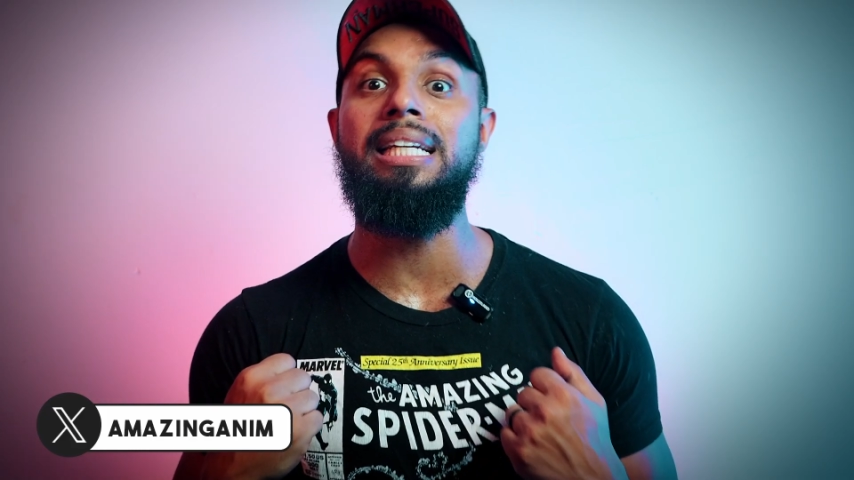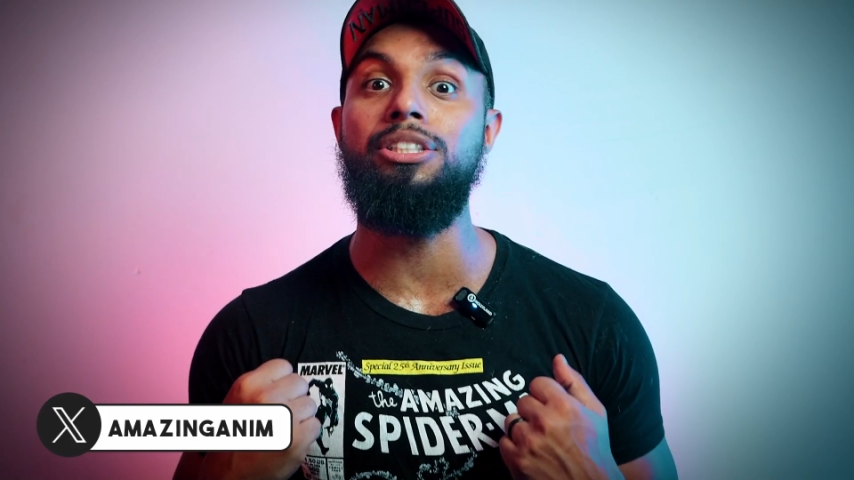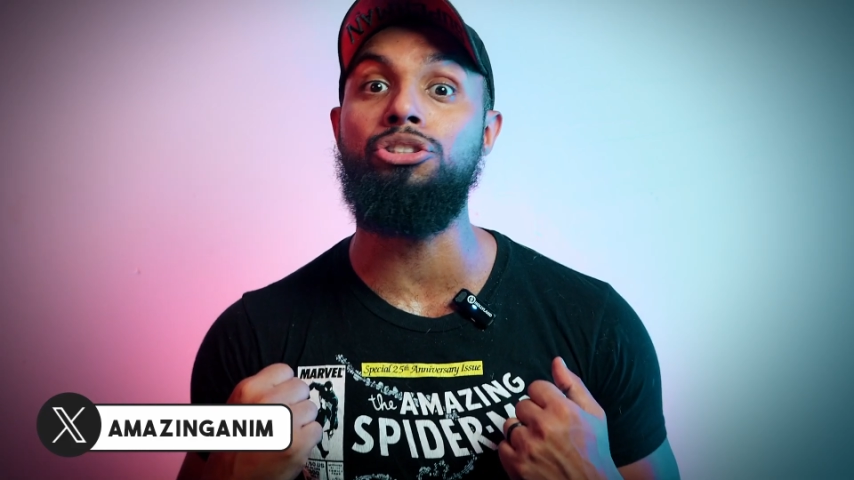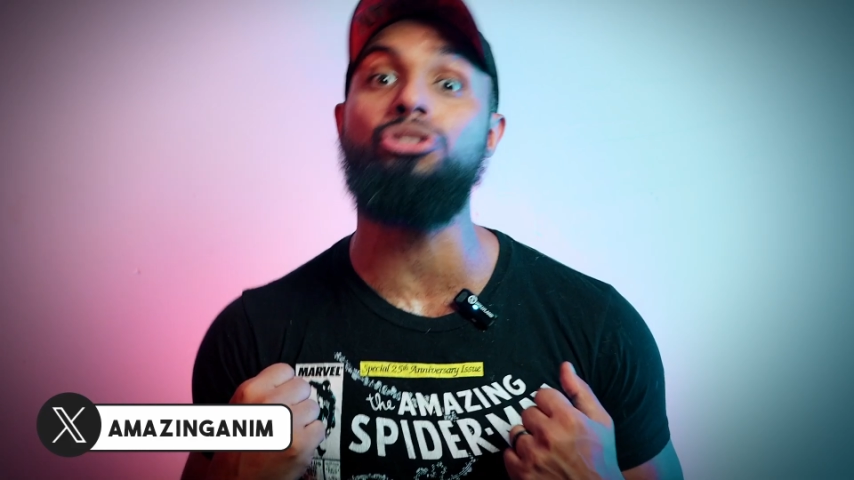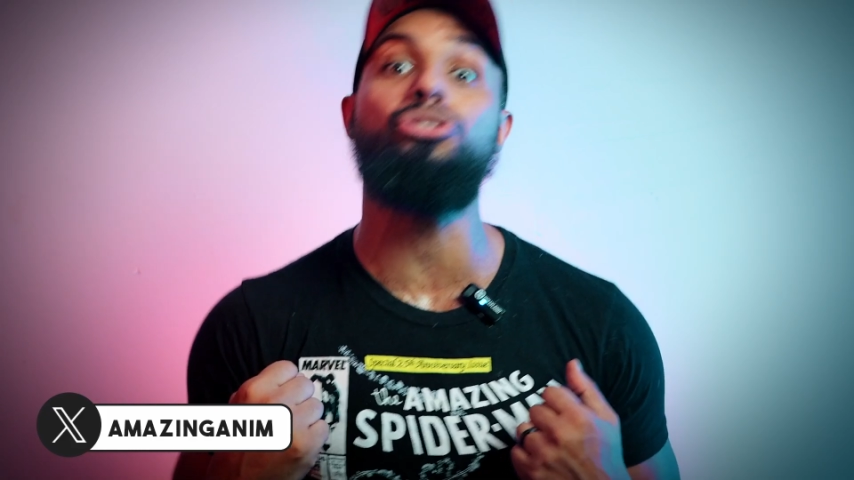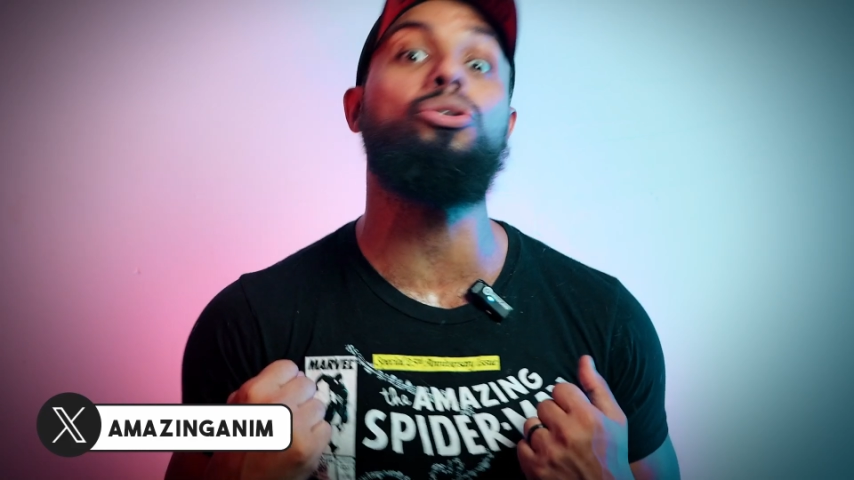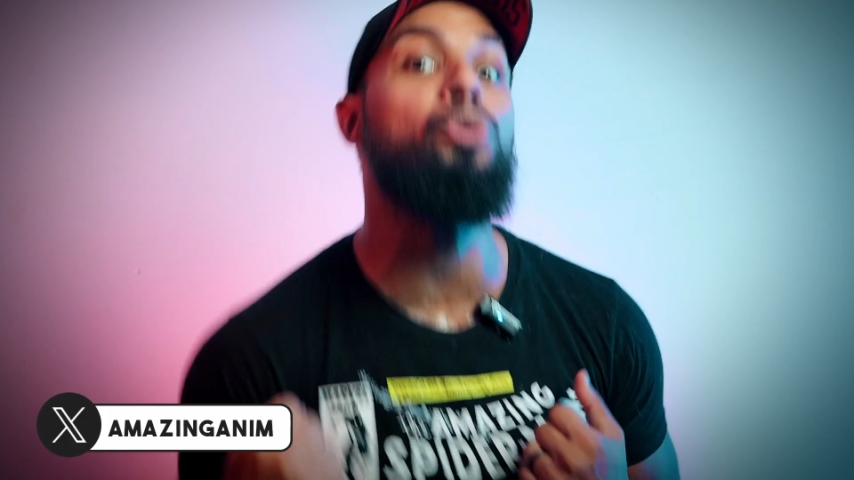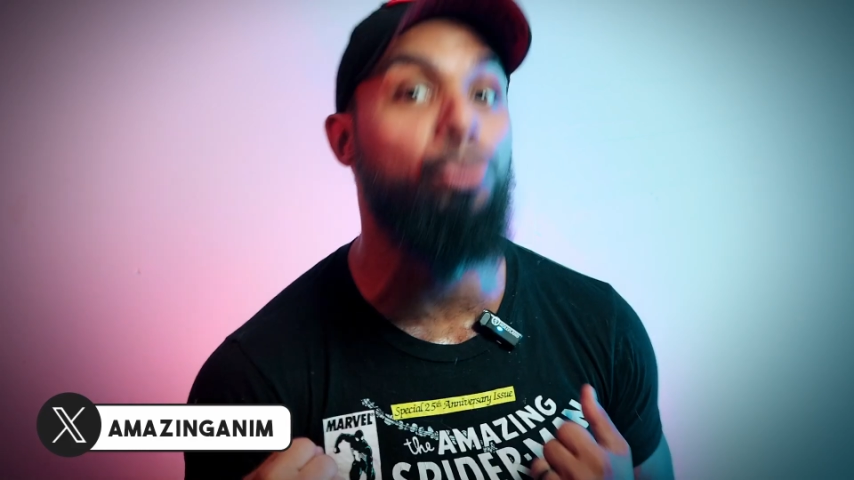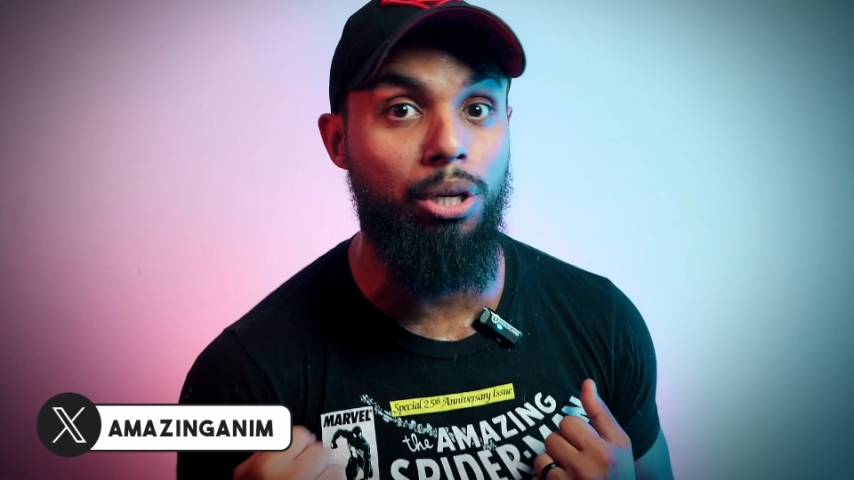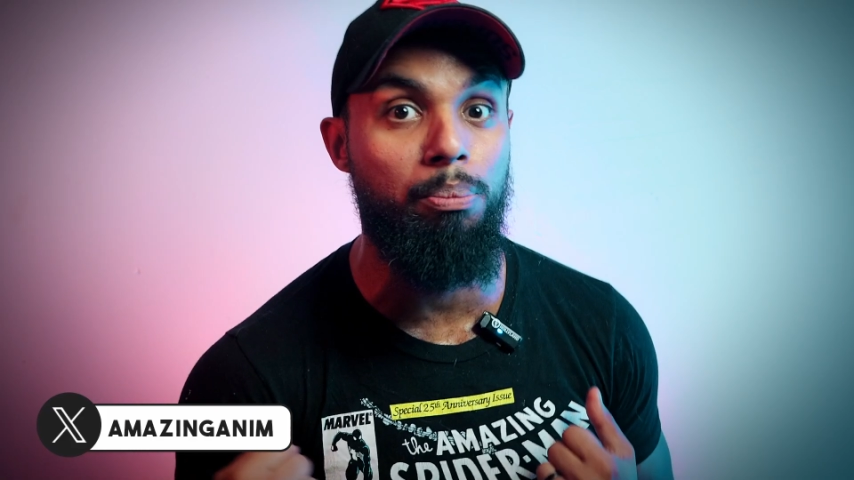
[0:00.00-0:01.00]
it so
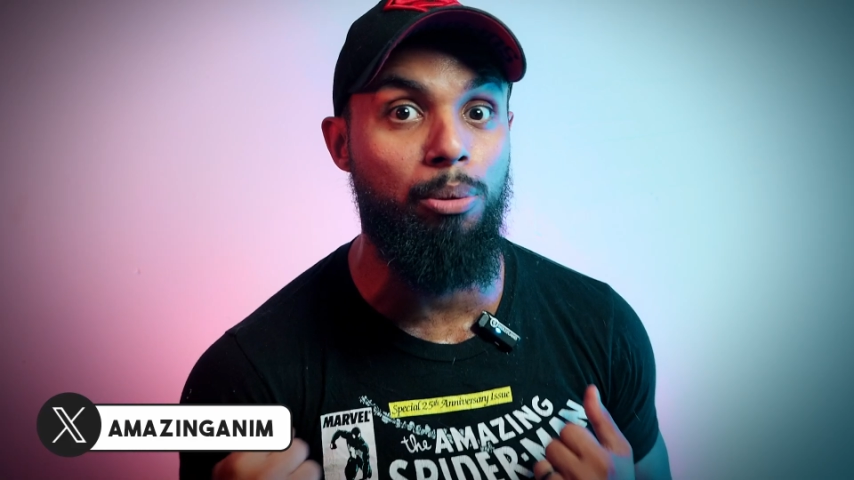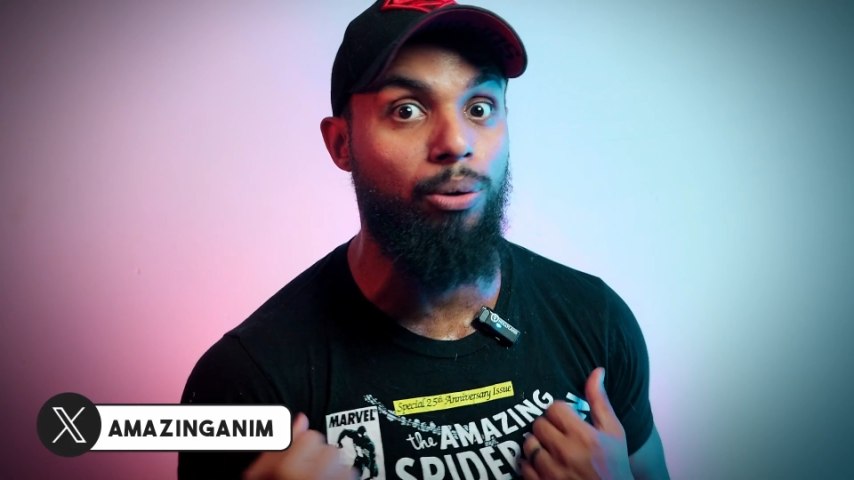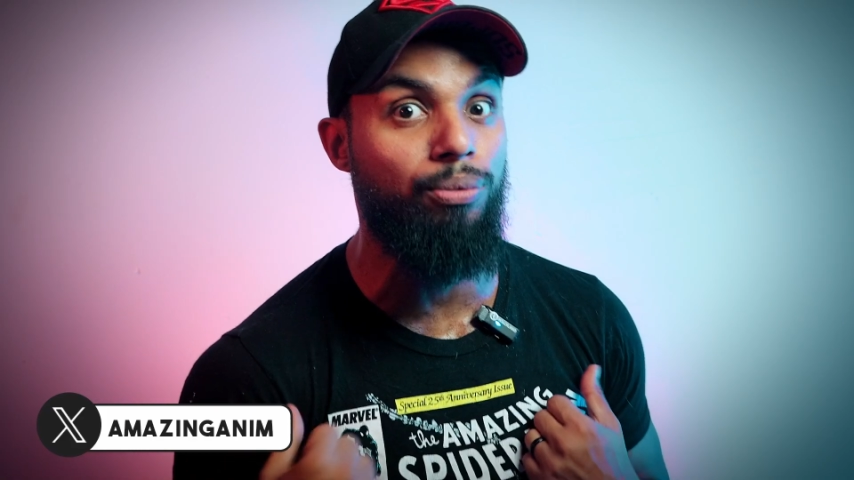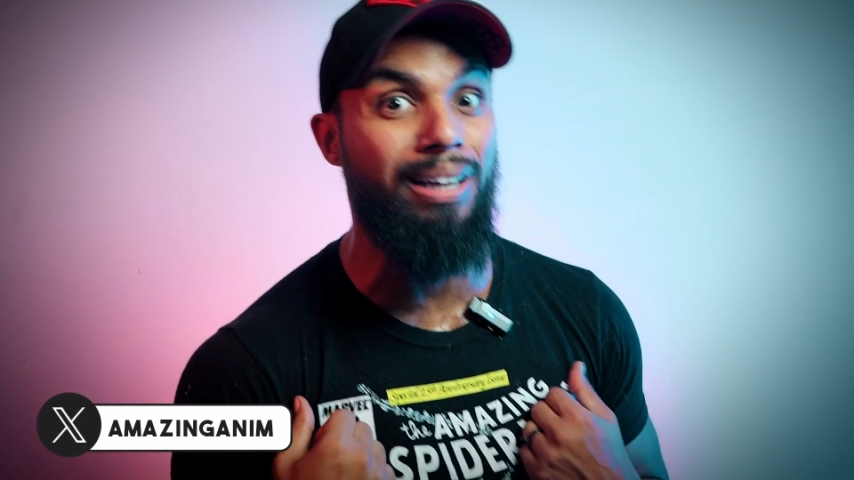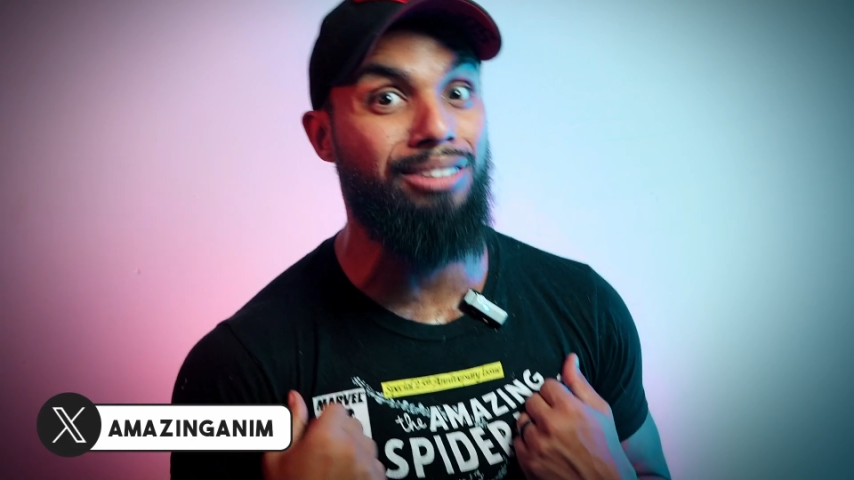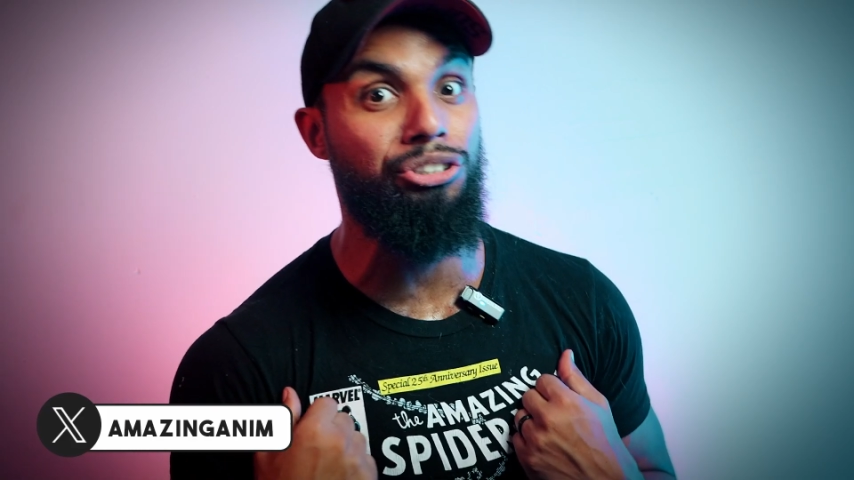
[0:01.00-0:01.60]
you can move, right?